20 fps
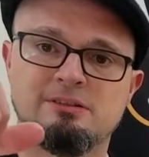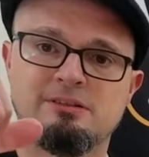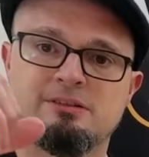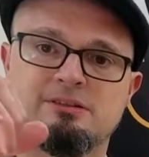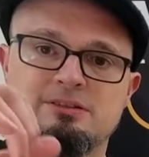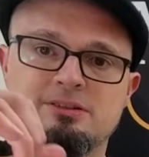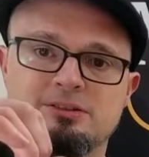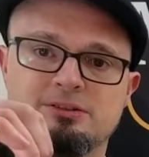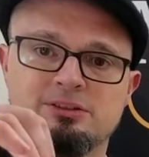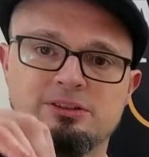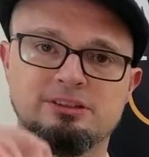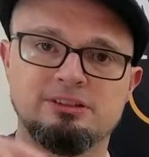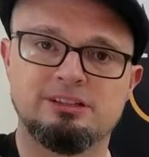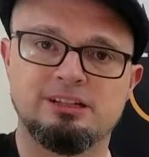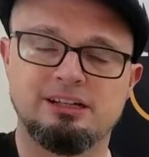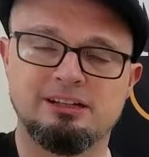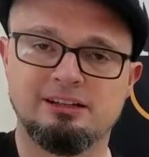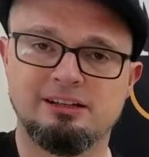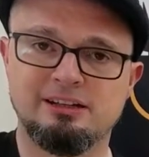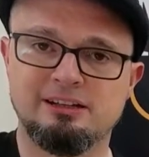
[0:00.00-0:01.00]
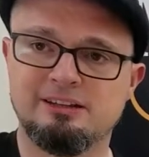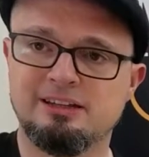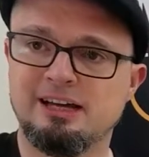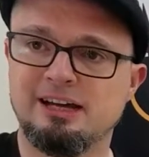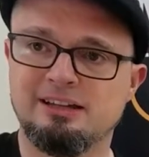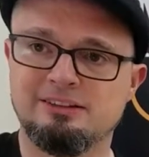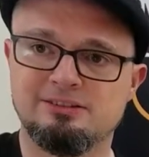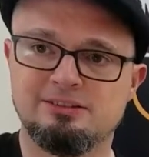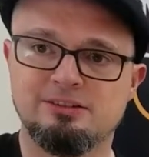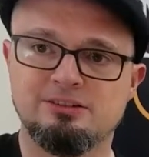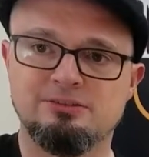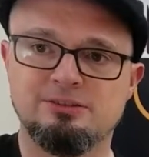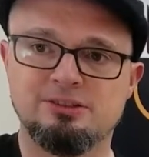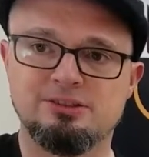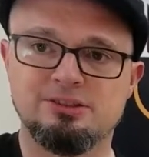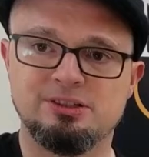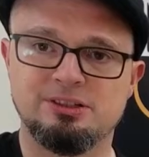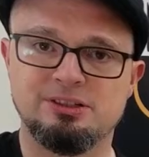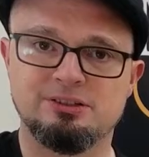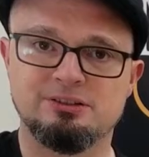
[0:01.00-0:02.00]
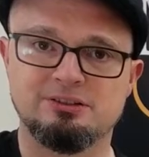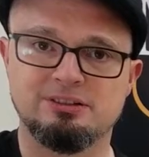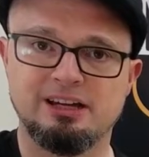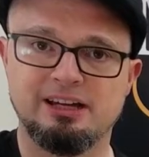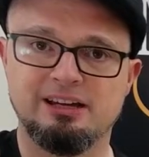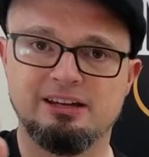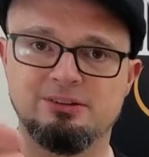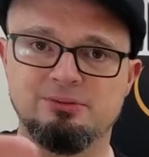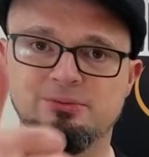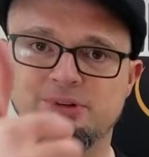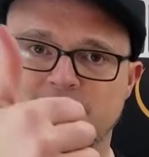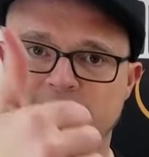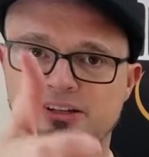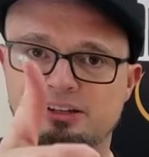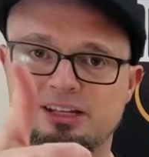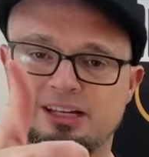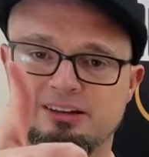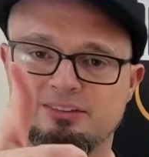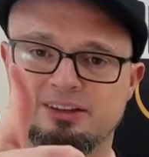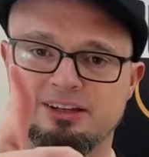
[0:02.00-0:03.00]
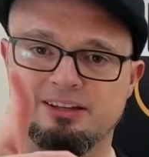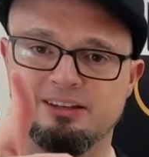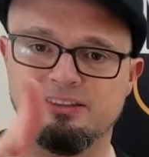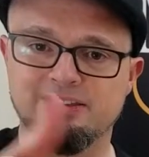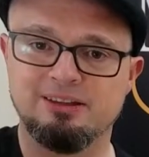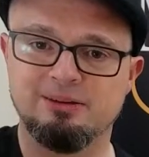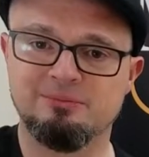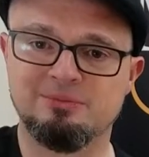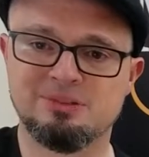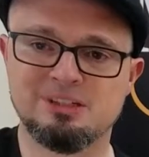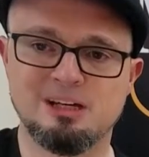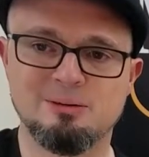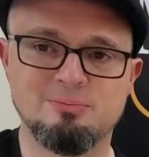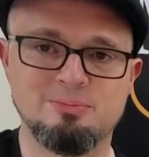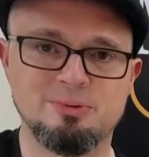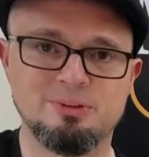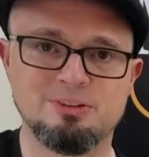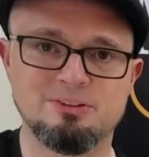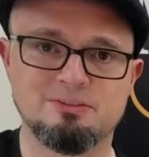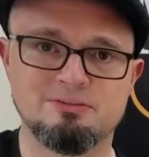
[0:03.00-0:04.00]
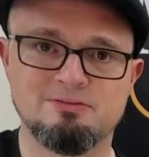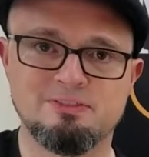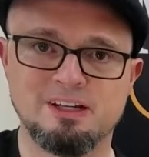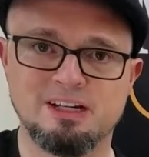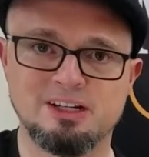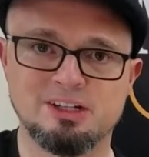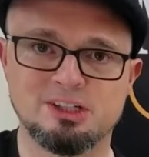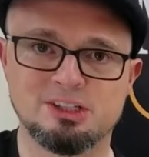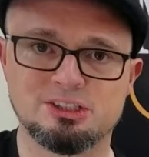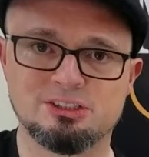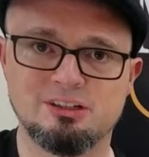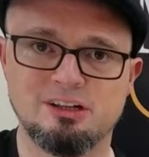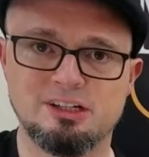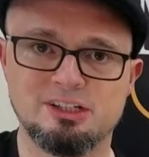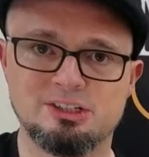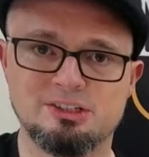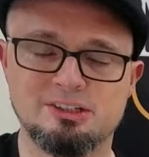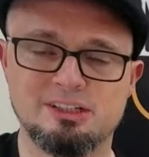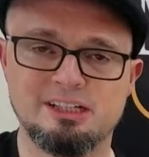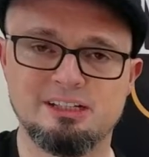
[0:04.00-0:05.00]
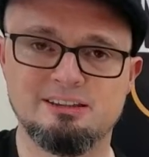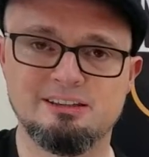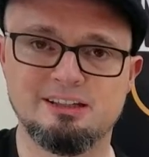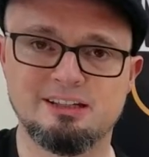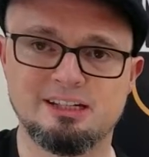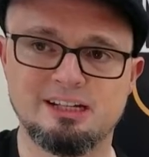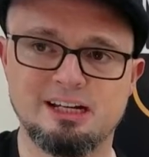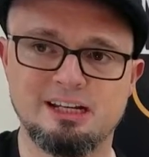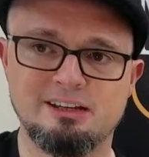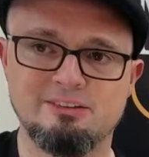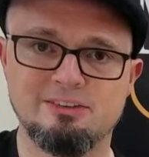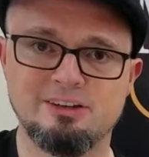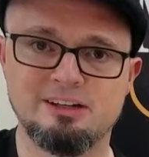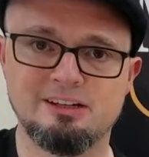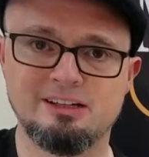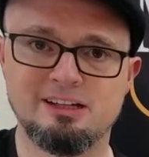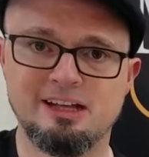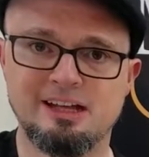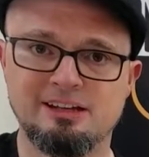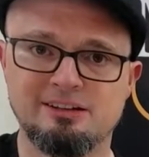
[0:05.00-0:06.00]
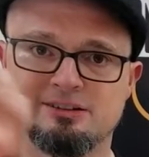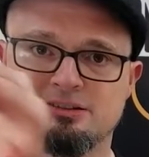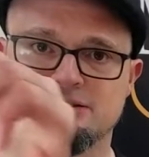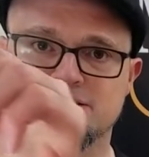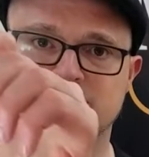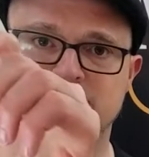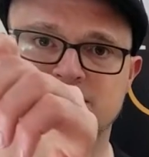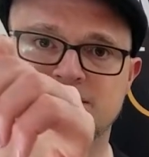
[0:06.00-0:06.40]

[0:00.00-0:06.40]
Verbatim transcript: So it looks kind of like that. So if you took your hand away, you'd have like a thumbs up with your fingers underneath it, kind of at an angle.